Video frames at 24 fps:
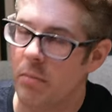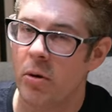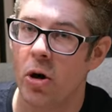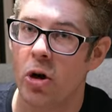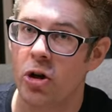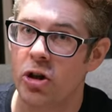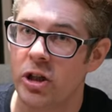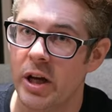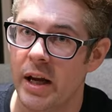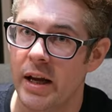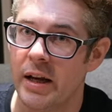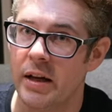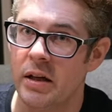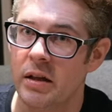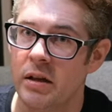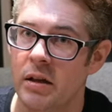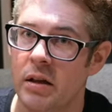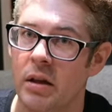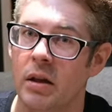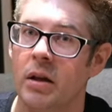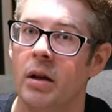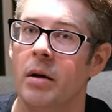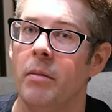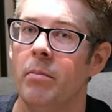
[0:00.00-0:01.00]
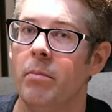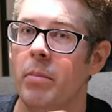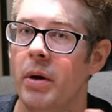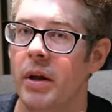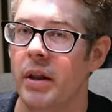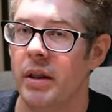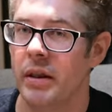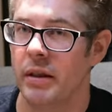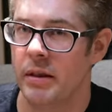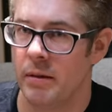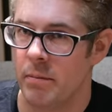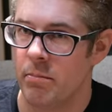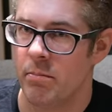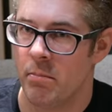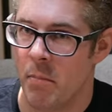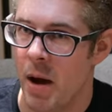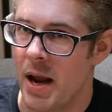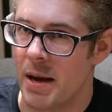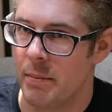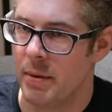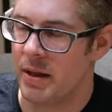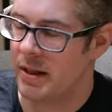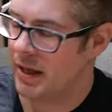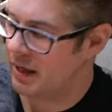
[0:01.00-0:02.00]
push in, but
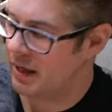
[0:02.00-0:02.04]
maybe